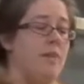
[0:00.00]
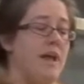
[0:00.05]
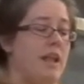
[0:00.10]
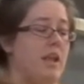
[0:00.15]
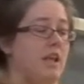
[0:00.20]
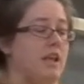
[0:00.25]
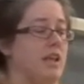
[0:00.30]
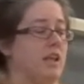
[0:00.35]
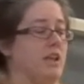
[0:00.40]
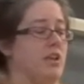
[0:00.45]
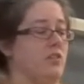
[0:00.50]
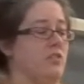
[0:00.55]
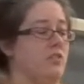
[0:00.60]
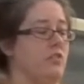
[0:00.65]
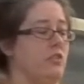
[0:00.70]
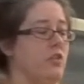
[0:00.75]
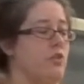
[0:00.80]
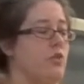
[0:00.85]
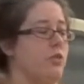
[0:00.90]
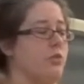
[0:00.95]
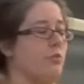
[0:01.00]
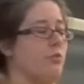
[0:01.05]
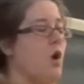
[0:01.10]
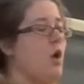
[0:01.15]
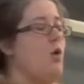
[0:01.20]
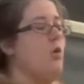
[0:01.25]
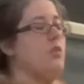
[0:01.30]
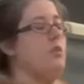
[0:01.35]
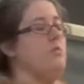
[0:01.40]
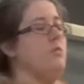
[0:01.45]
Pelicans
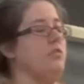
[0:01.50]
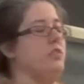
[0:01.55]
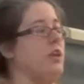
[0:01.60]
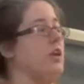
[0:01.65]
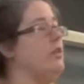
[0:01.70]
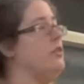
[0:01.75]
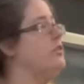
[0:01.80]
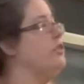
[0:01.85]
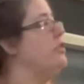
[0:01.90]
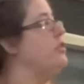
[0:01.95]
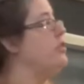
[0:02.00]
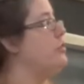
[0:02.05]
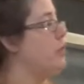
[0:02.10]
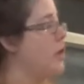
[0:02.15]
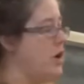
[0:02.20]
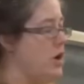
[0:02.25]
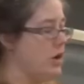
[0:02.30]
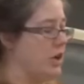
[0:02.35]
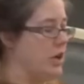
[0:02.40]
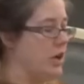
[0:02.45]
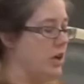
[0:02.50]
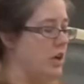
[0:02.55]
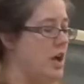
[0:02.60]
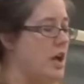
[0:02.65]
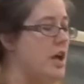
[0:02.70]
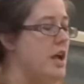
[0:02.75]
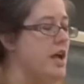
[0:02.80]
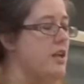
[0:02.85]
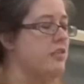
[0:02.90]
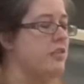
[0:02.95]
throw themselves into work,
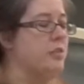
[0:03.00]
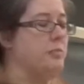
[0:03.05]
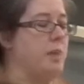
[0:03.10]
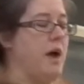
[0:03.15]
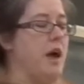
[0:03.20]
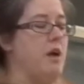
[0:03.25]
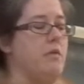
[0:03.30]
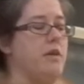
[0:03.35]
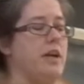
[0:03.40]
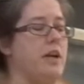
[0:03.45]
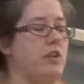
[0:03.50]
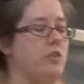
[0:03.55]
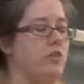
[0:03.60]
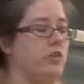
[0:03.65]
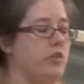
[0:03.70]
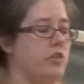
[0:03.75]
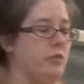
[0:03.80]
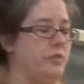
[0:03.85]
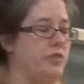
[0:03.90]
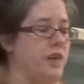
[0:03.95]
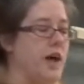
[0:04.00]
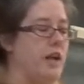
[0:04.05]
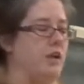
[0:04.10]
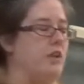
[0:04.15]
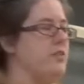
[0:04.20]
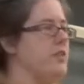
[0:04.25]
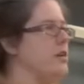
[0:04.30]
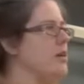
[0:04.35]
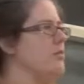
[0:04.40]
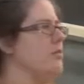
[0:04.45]
inspiring others to
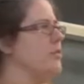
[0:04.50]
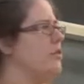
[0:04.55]
follow them.